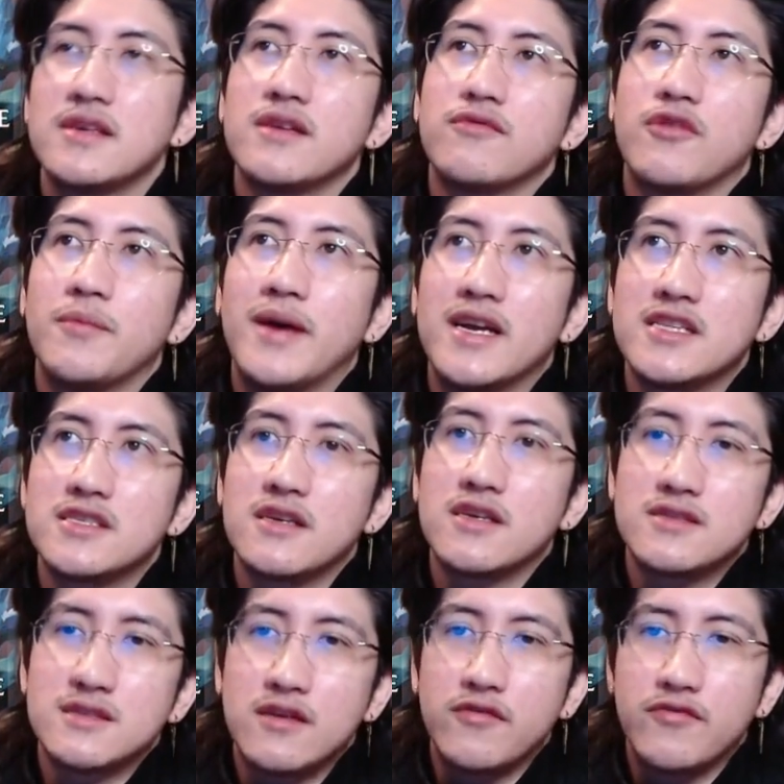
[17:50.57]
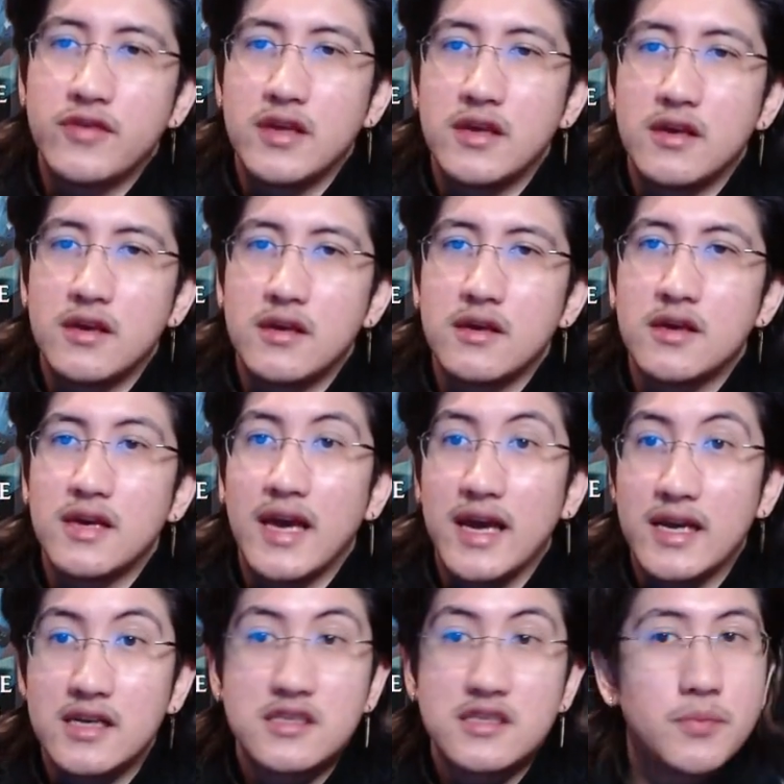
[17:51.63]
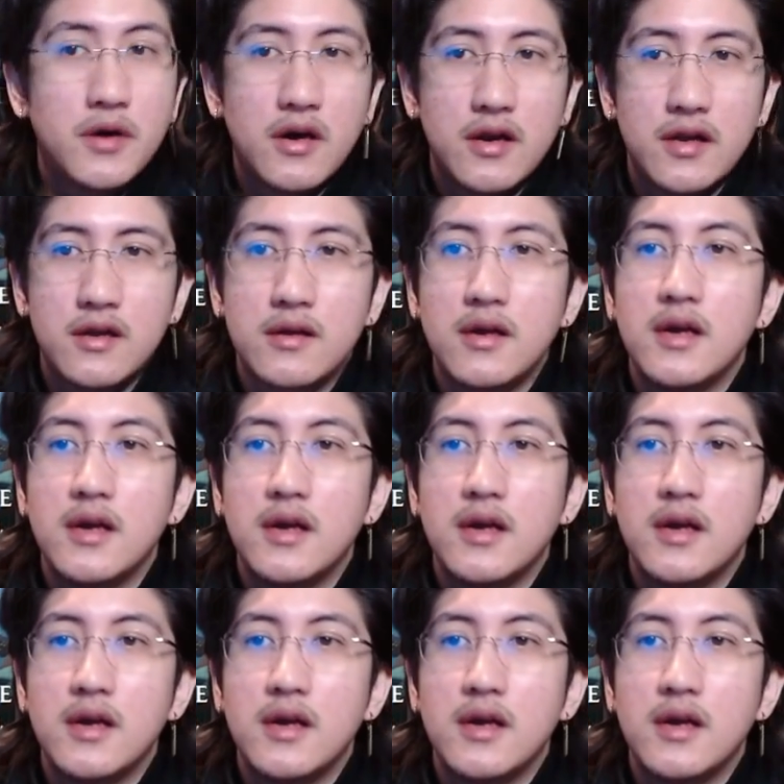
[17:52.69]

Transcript: it reminds us of the keg spawning